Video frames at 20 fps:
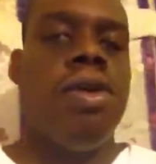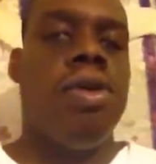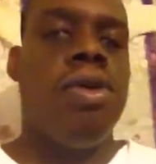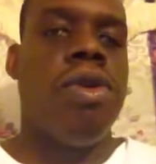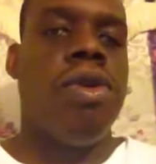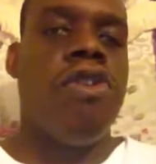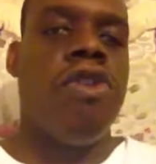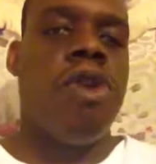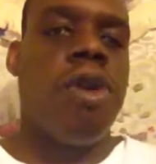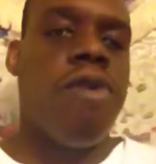
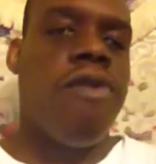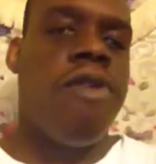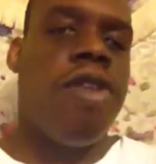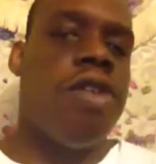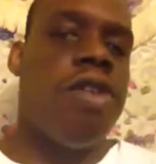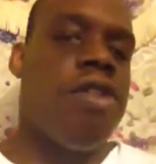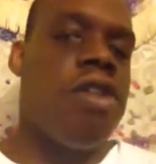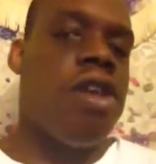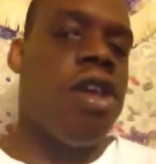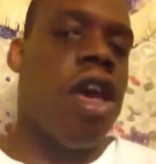short video
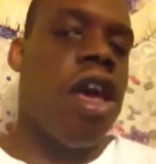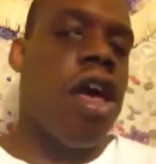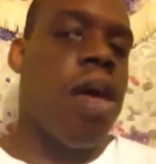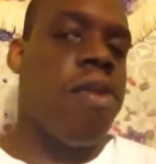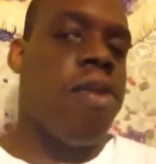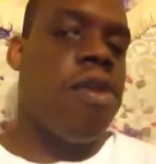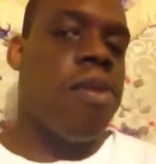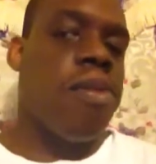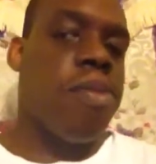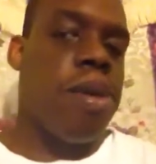is going to help
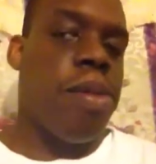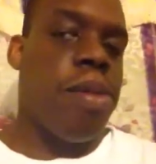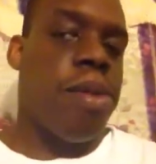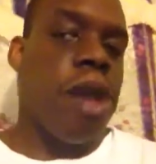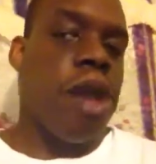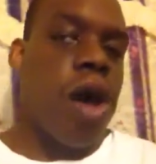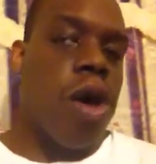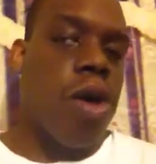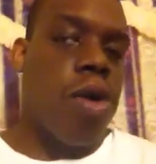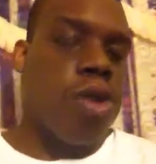some
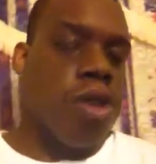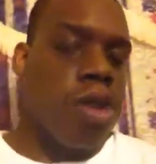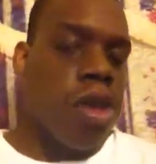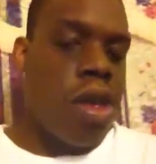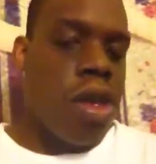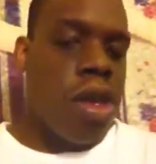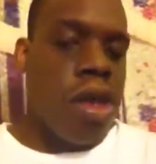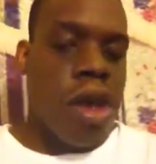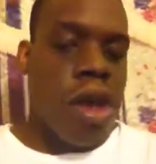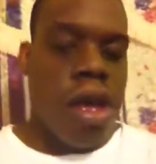people out
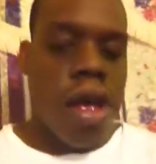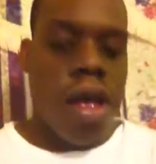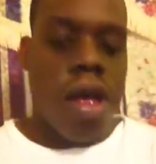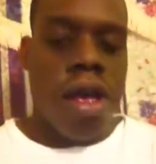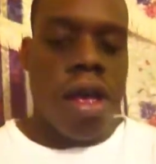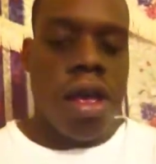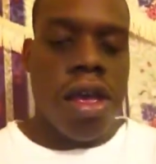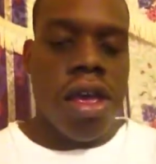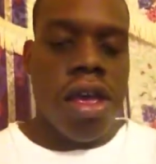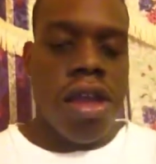
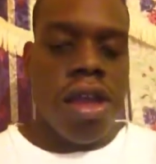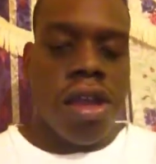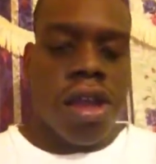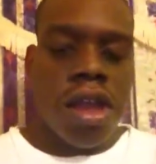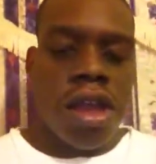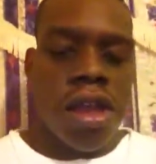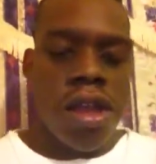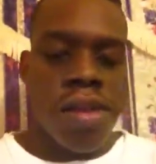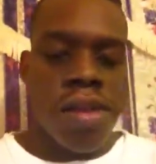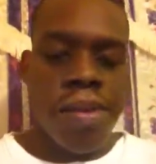
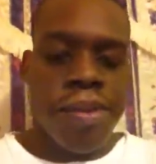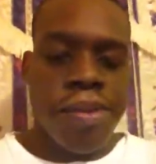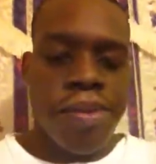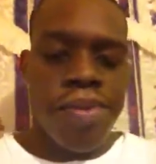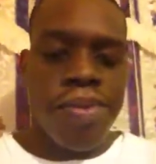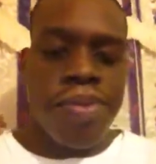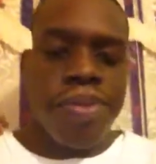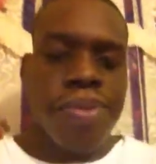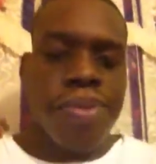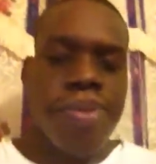in
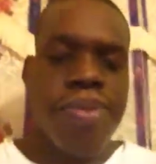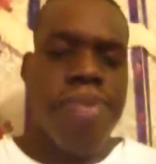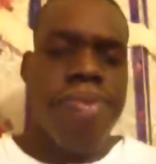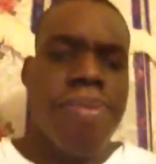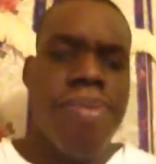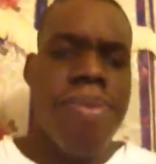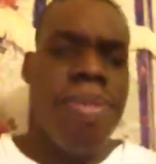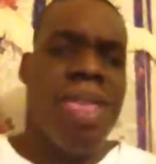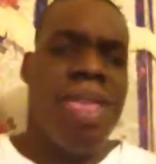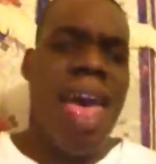
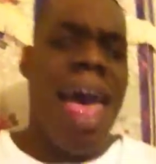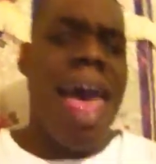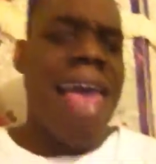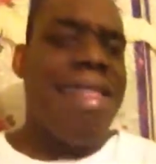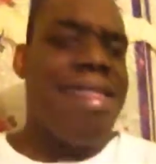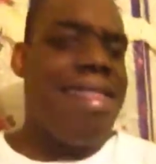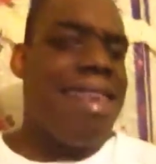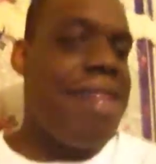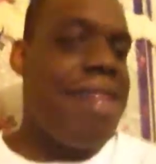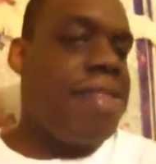
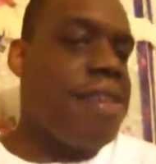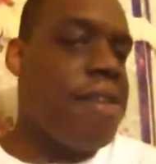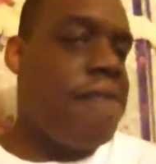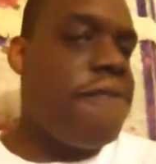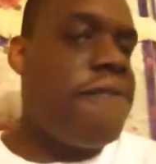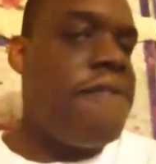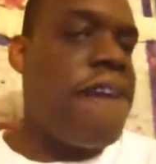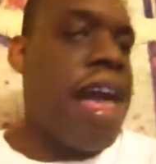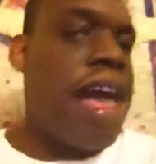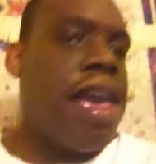
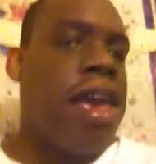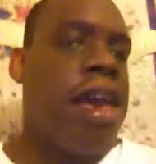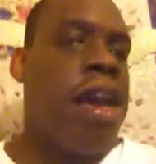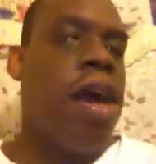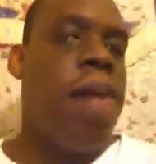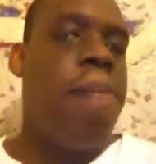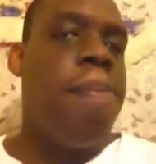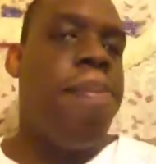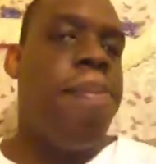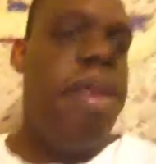identifying
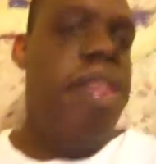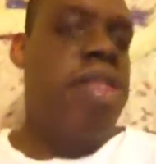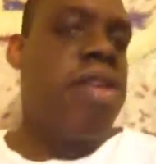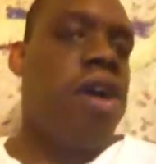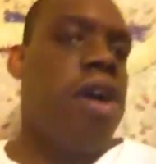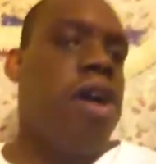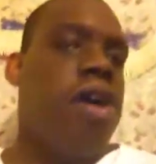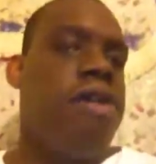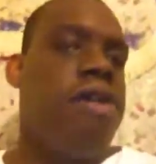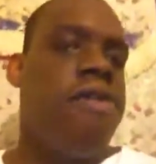a bit
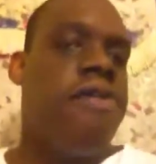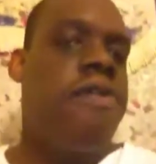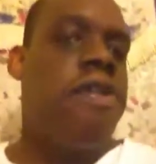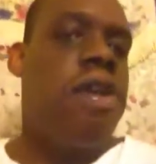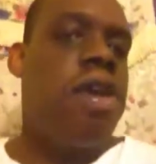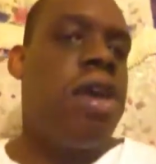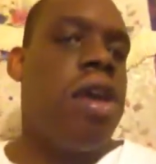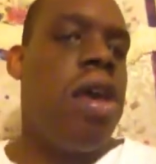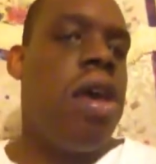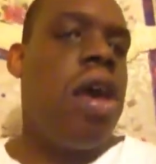of
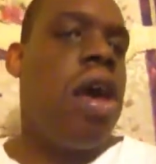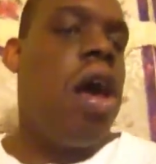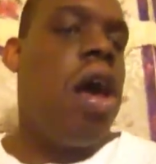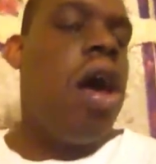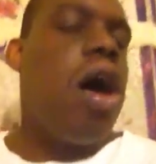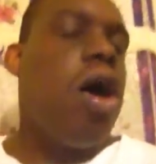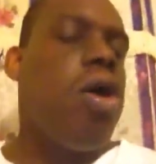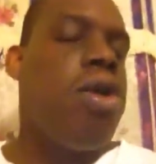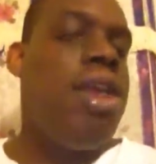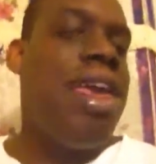
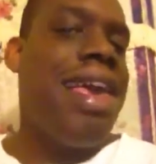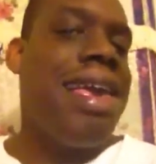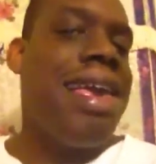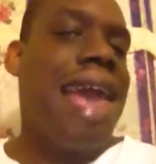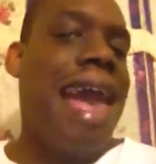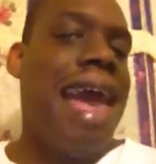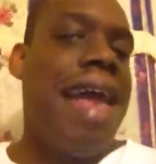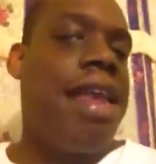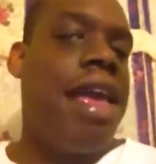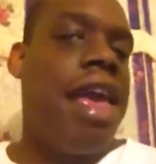how they
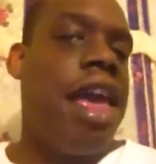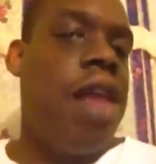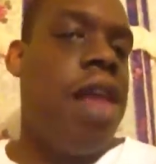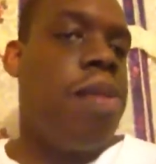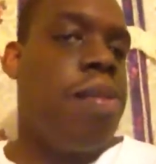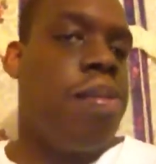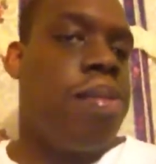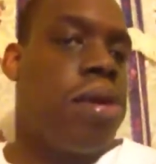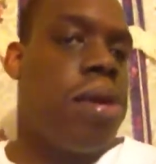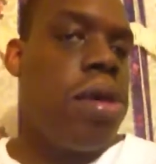can help